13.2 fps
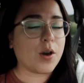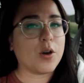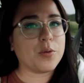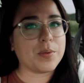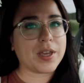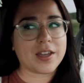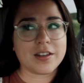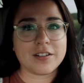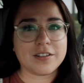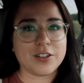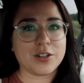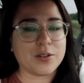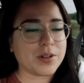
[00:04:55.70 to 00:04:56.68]
Oh
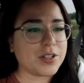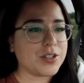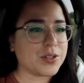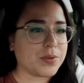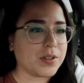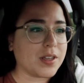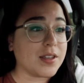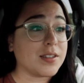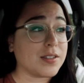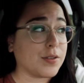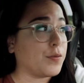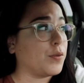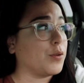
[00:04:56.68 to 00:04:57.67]
man, you know what I just realized?
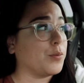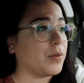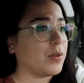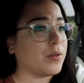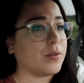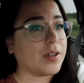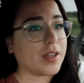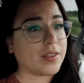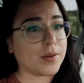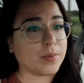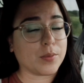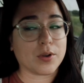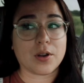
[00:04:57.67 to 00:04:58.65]
It's a full moon and
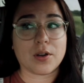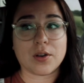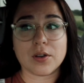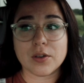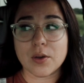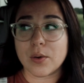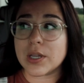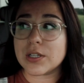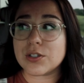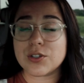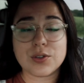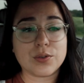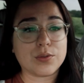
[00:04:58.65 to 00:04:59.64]
then we're
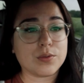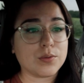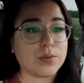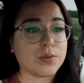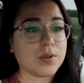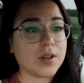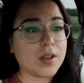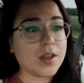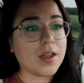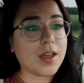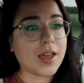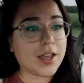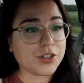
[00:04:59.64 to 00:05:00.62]
going to
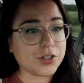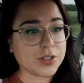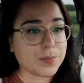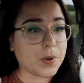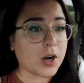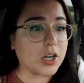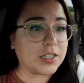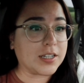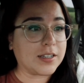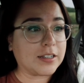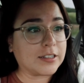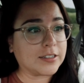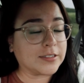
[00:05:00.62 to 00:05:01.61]
Ashley's party.
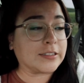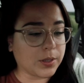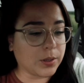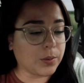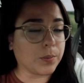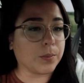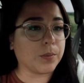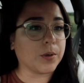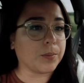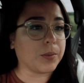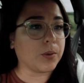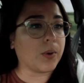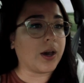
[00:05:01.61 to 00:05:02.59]
It's
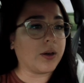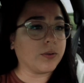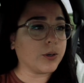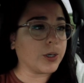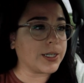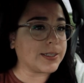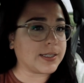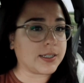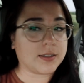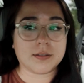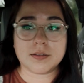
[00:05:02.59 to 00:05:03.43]
gonna be wild and crazy.